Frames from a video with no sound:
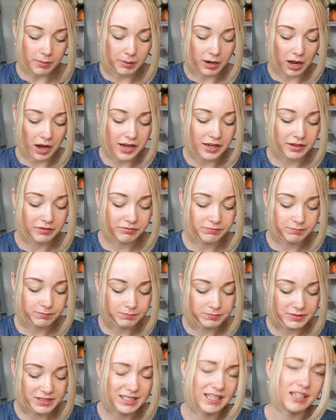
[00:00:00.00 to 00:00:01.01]
but I've
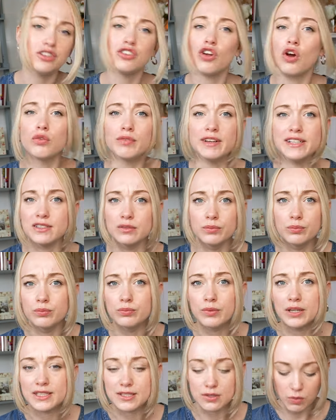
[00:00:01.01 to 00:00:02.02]
seen no
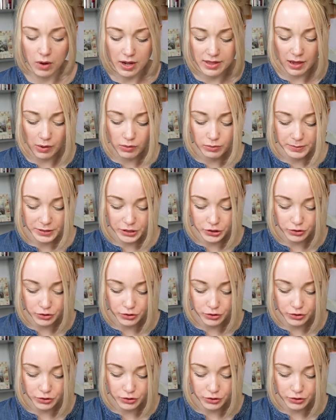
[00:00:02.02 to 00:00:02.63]
reason as to why that would be